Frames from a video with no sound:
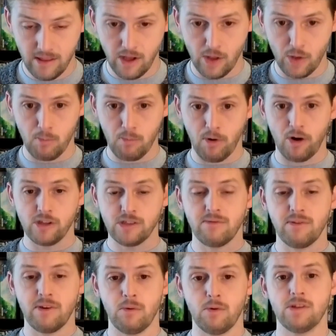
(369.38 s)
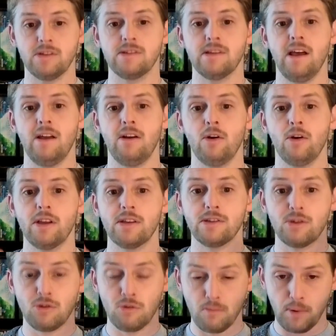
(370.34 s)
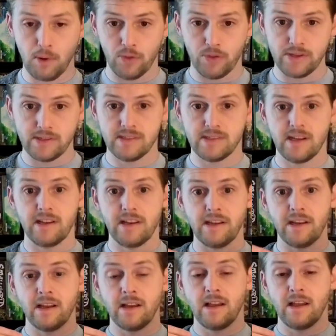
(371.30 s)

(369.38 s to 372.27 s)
parts of it, which is that, okay, so you built this city